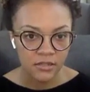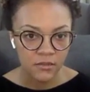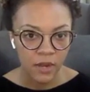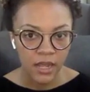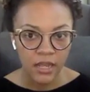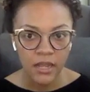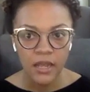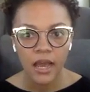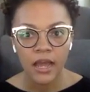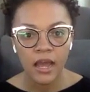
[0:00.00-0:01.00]
right?
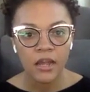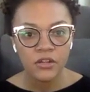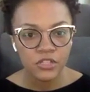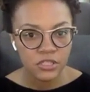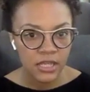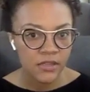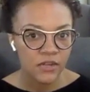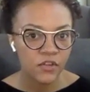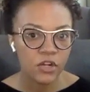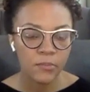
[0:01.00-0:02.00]
I understand that
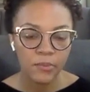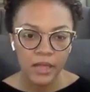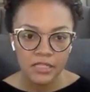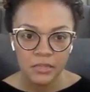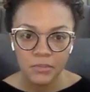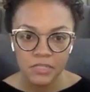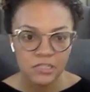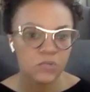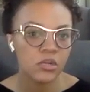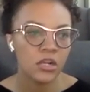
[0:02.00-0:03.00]
if you're in a place in
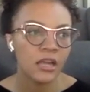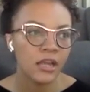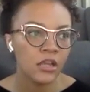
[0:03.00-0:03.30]
business where